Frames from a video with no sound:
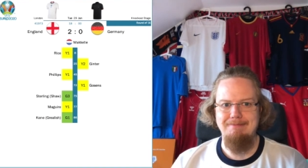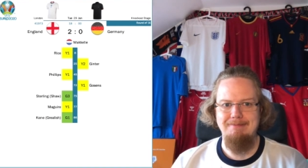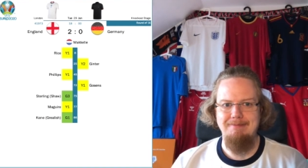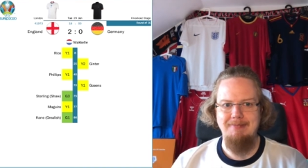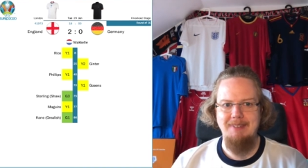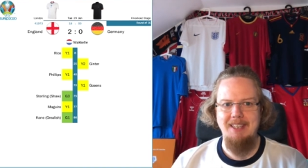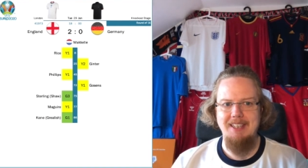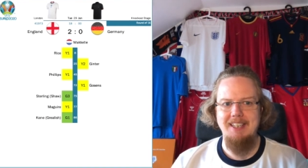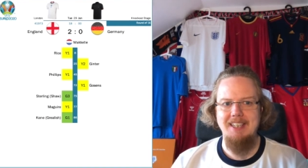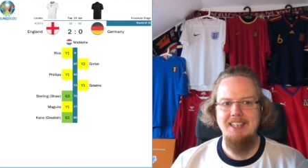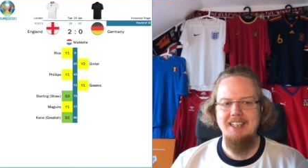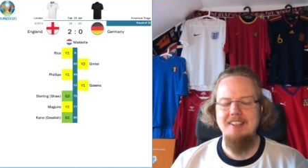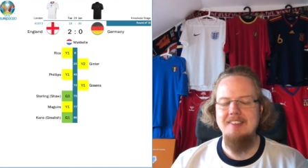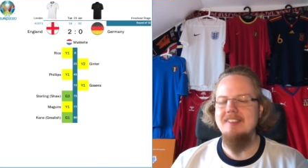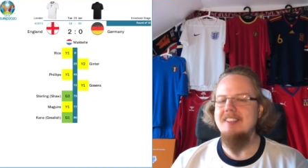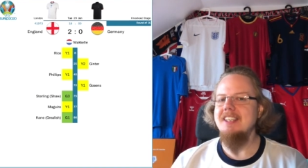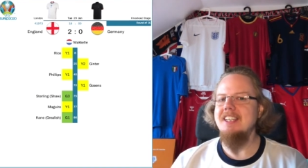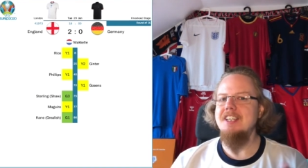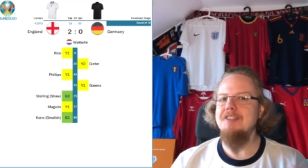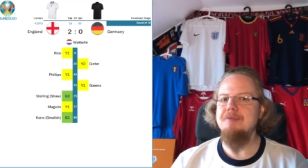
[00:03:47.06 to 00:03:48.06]
Then at
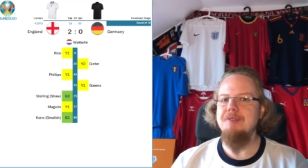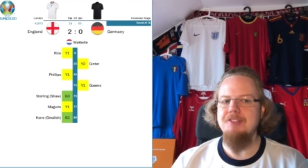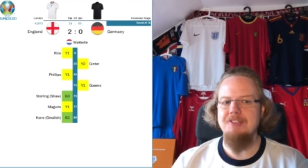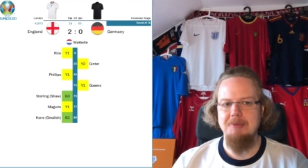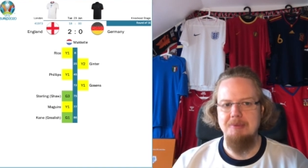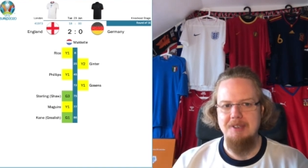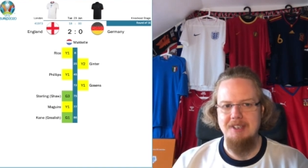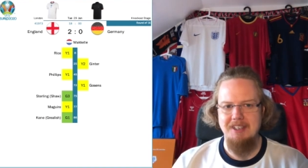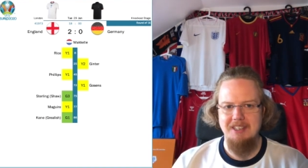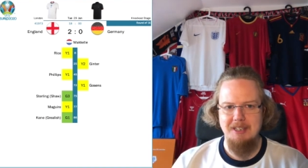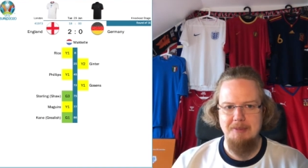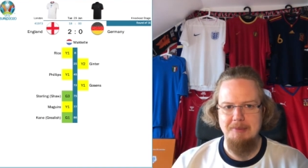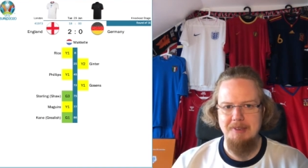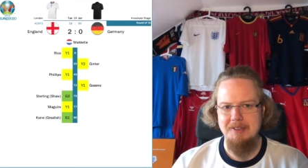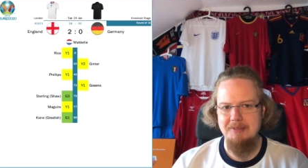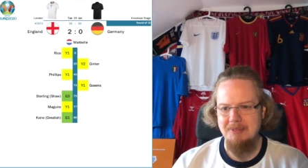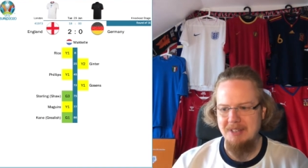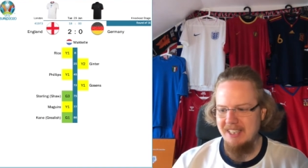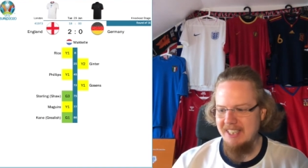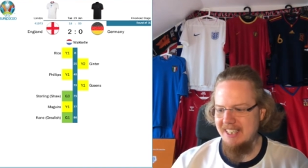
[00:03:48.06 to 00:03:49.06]
least then give me some color,
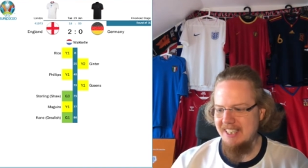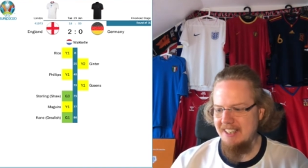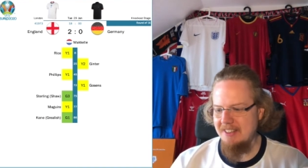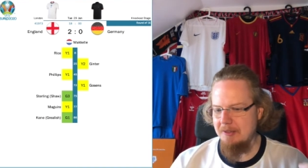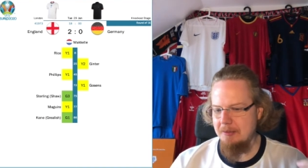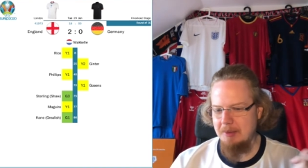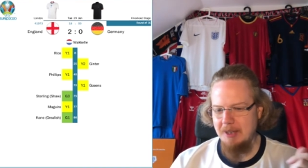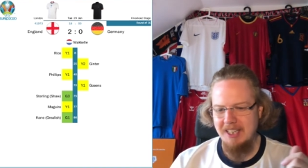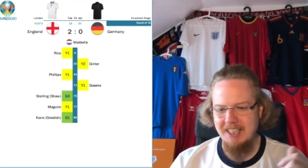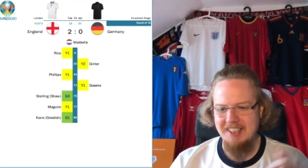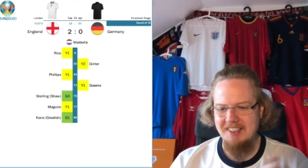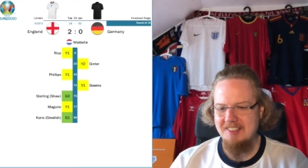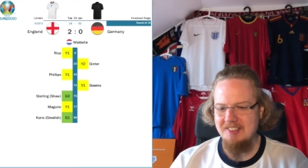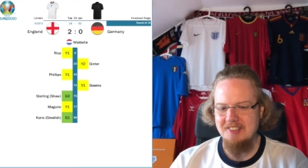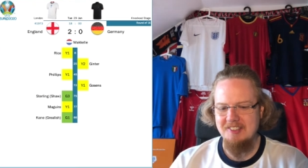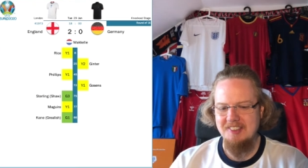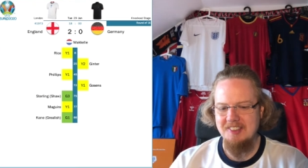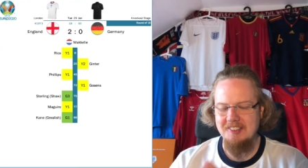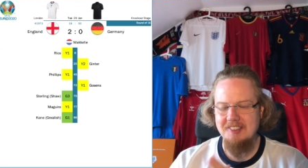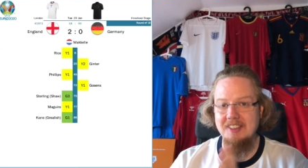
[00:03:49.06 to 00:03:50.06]
but white against black
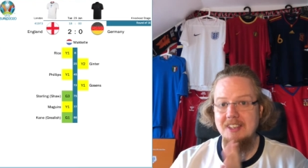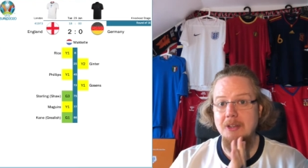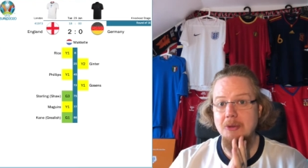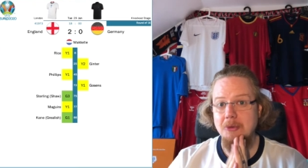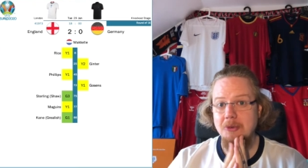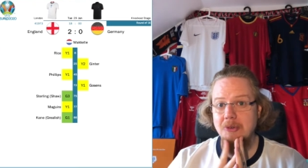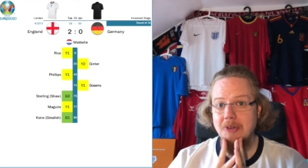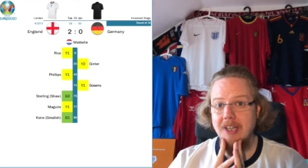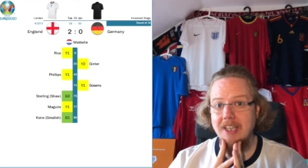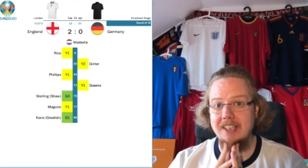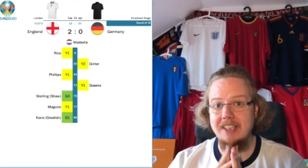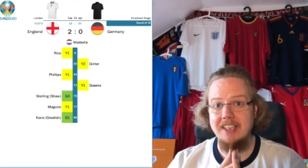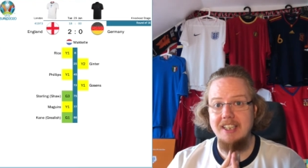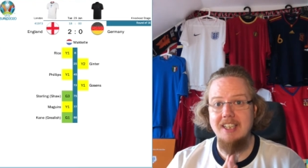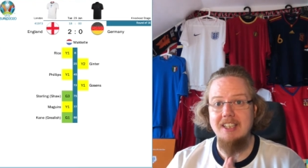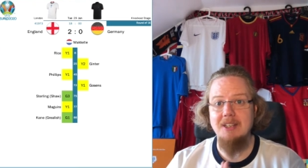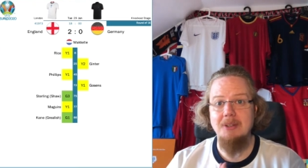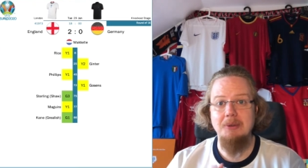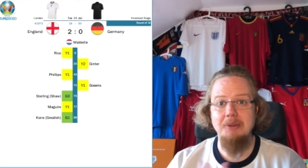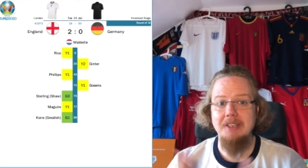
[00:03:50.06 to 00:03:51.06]
just doesn't look right, and
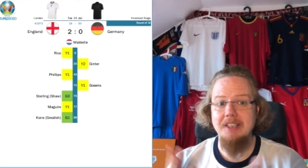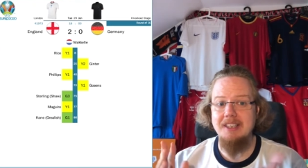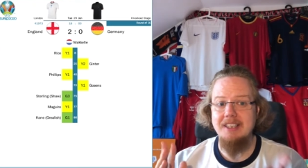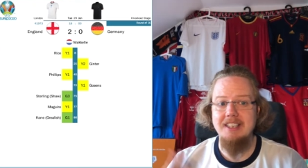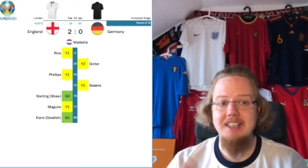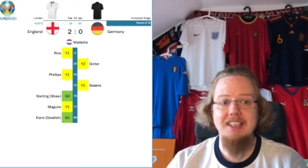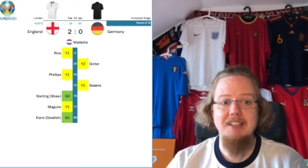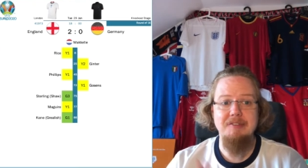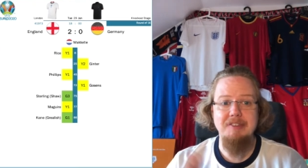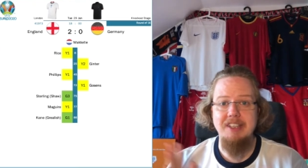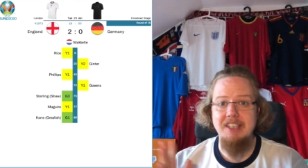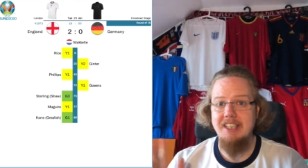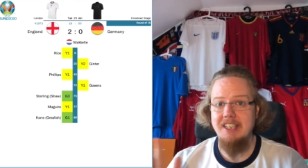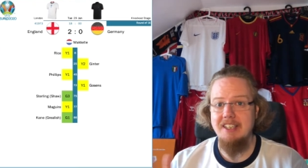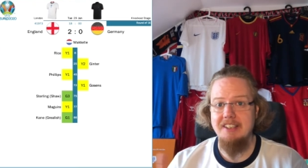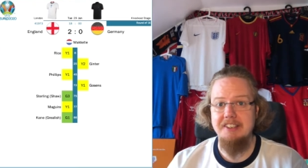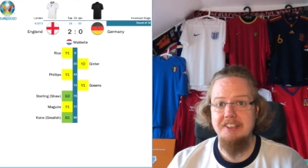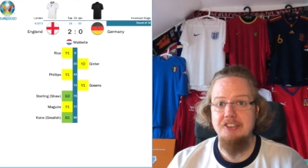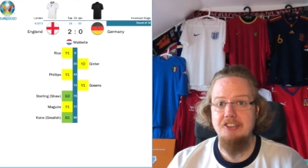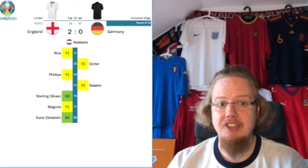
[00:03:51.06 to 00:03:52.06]
I know they didn't have any
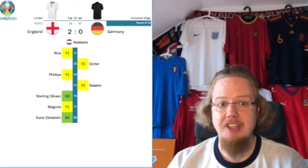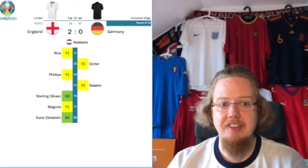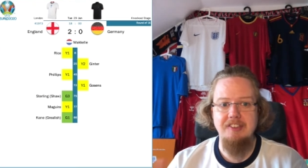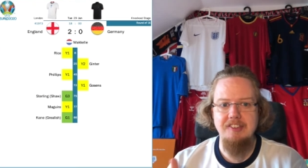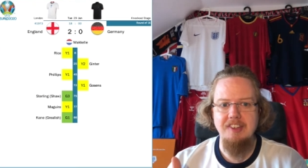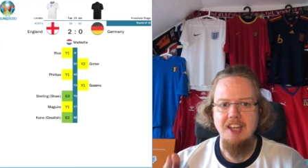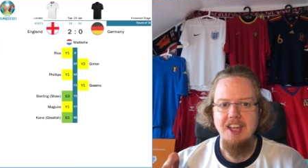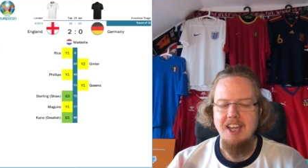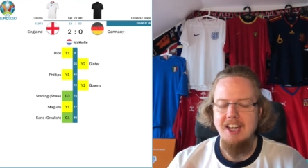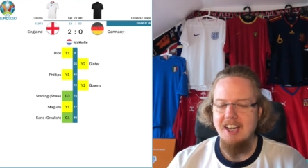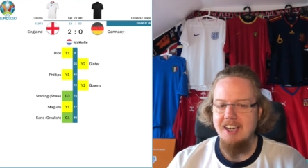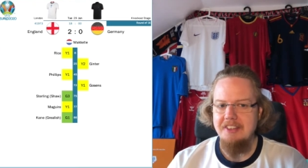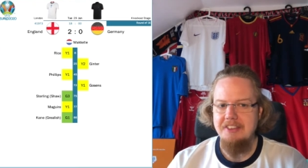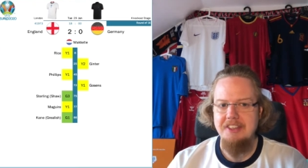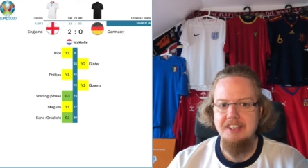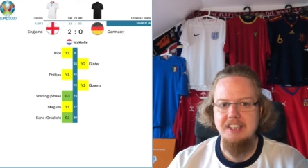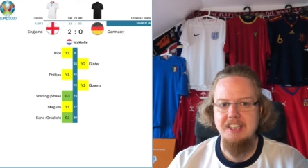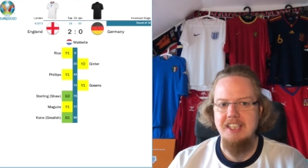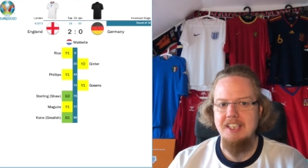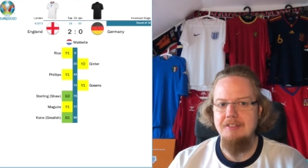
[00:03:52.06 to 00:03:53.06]
other chance. I
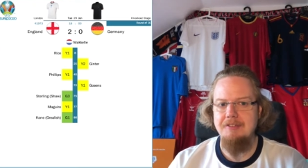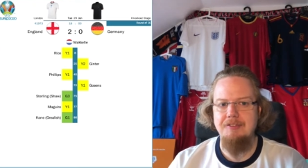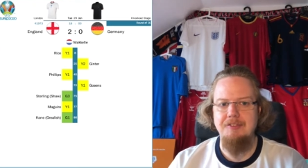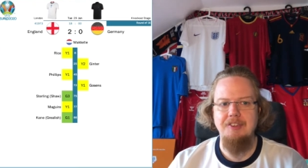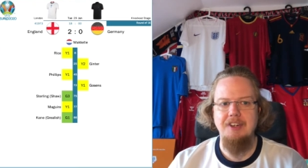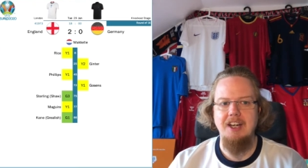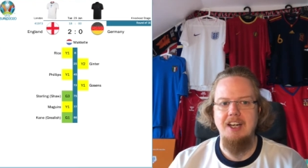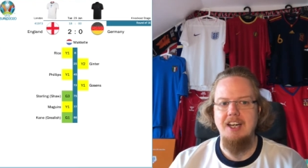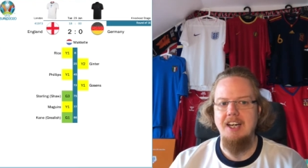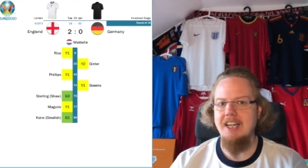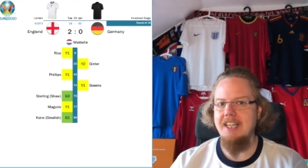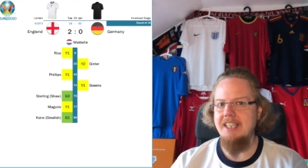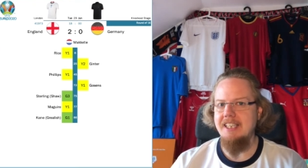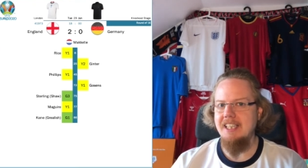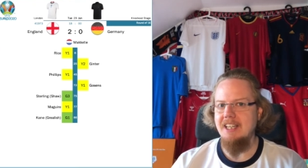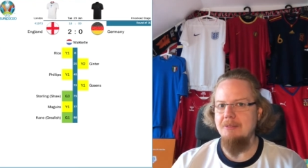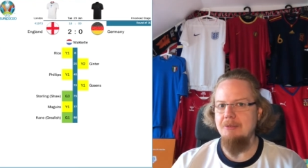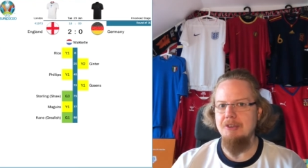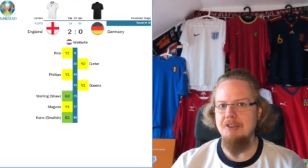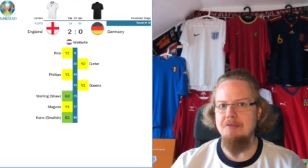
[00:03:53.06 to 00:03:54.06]
think if uh,
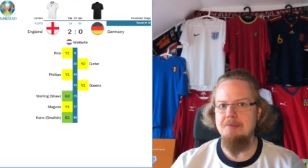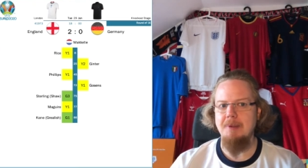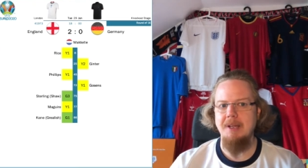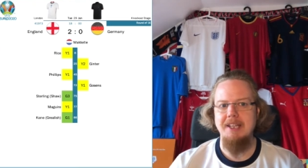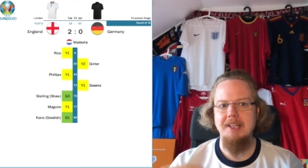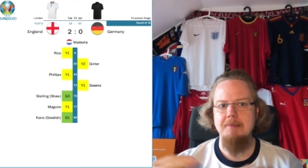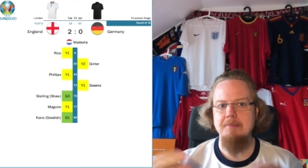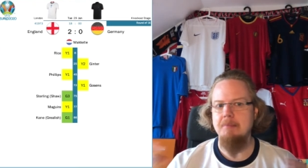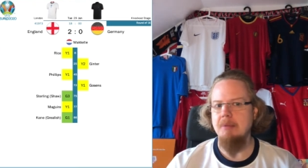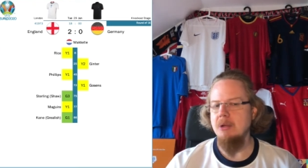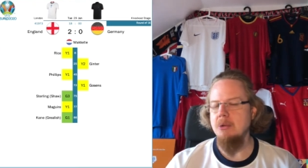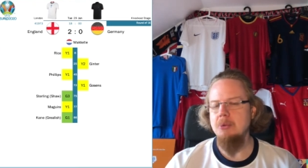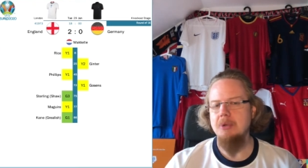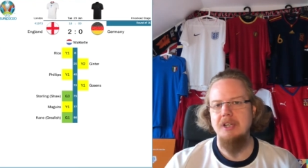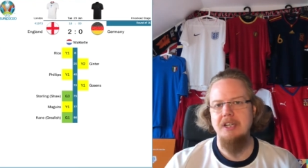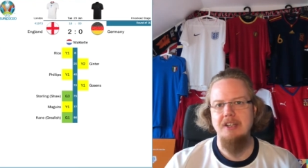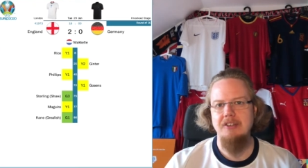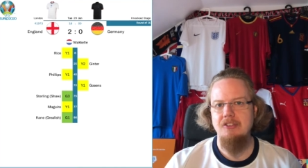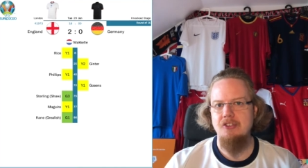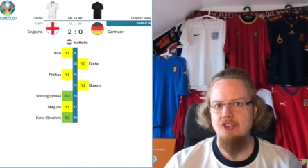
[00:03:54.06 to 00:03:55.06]
England would have played in blue
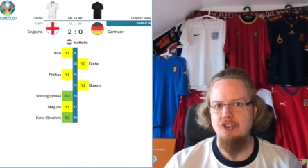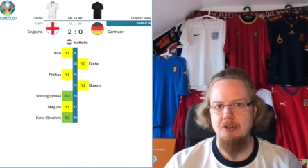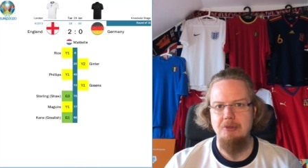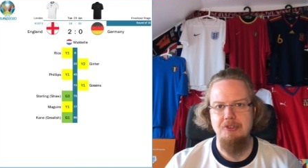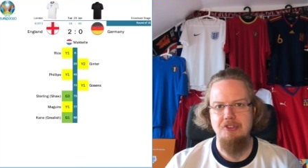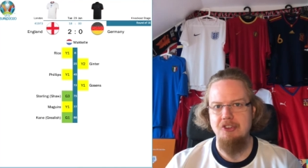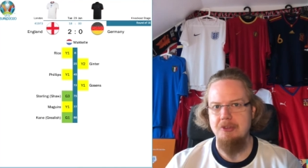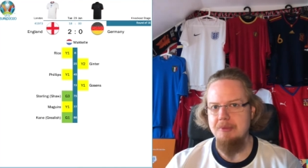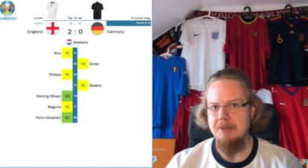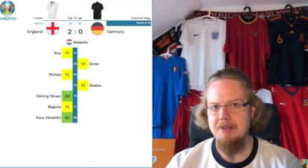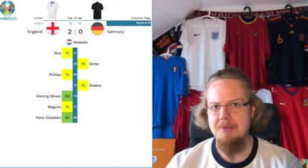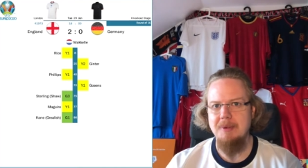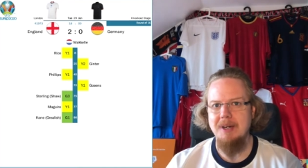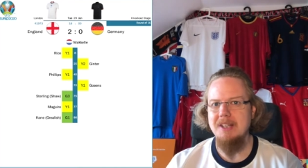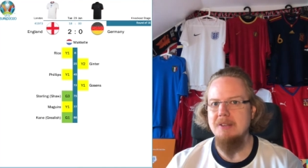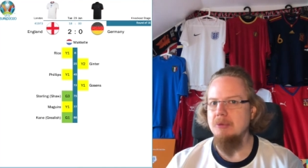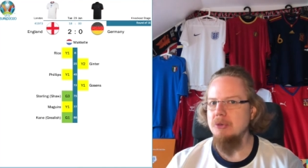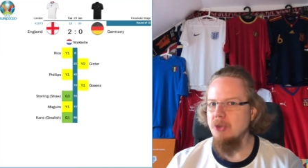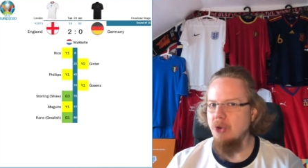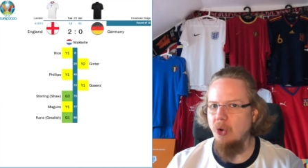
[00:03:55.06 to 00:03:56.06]
against Germany,
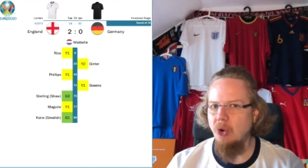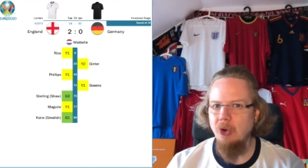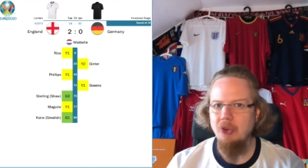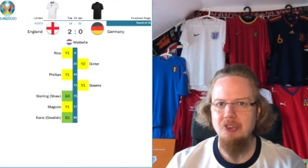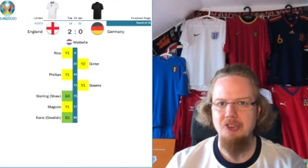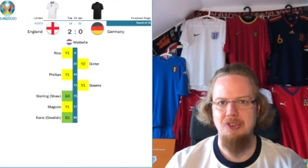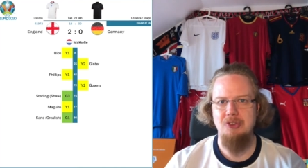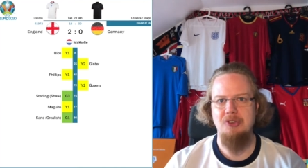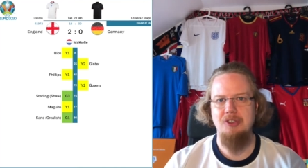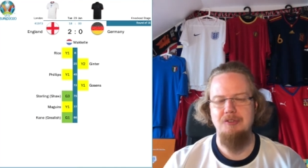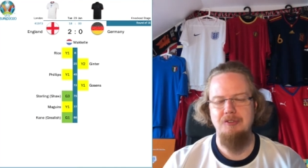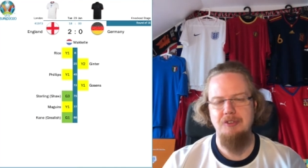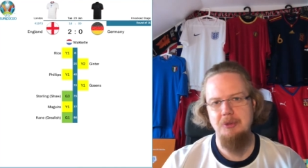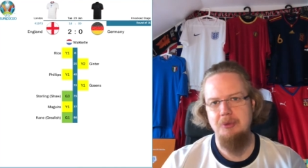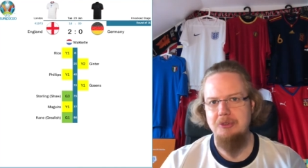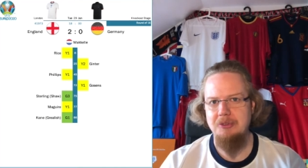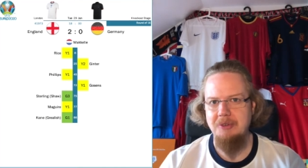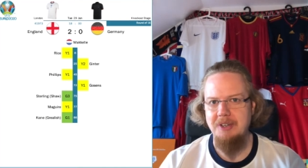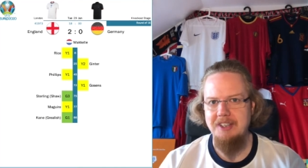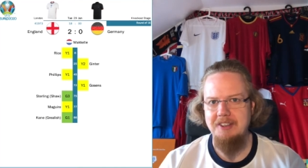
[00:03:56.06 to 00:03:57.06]
white would also not have
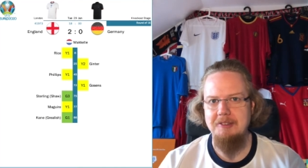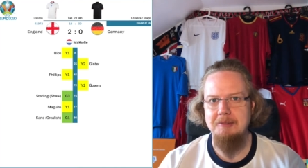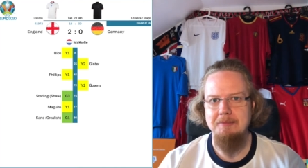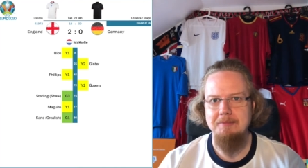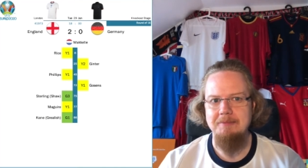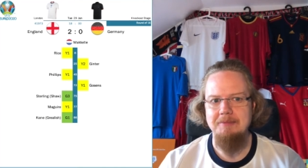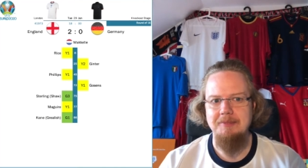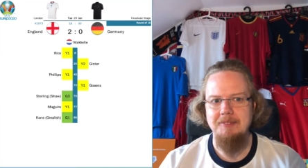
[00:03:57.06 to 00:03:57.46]
looked right.